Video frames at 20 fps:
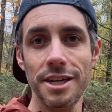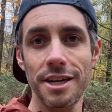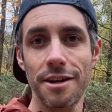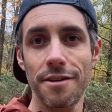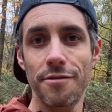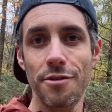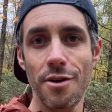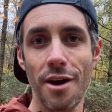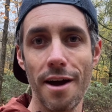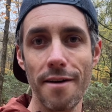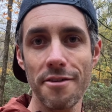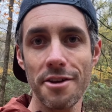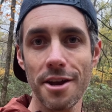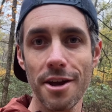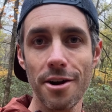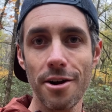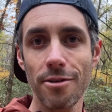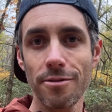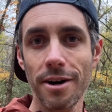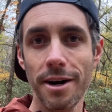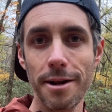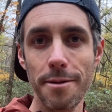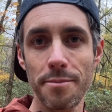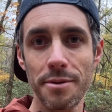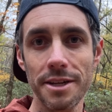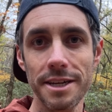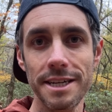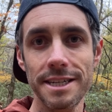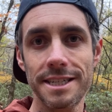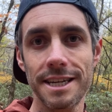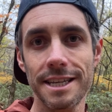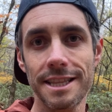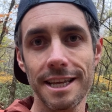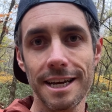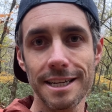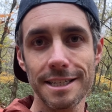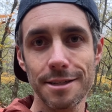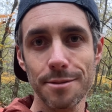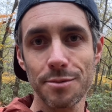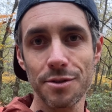If you haven't yet already, please hit
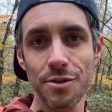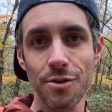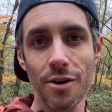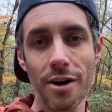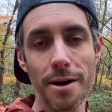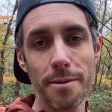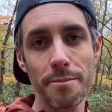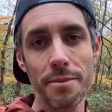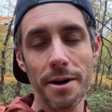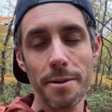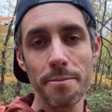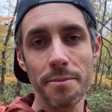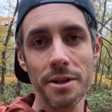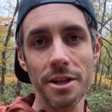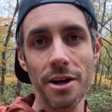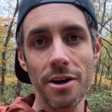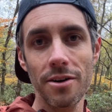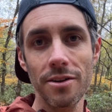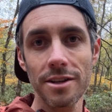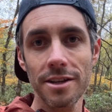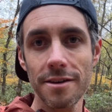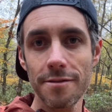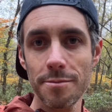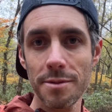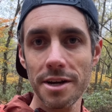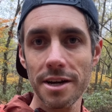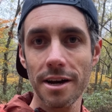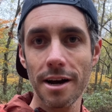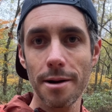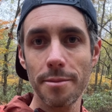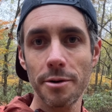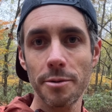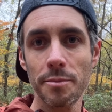that subscribe button below. Leave me a comment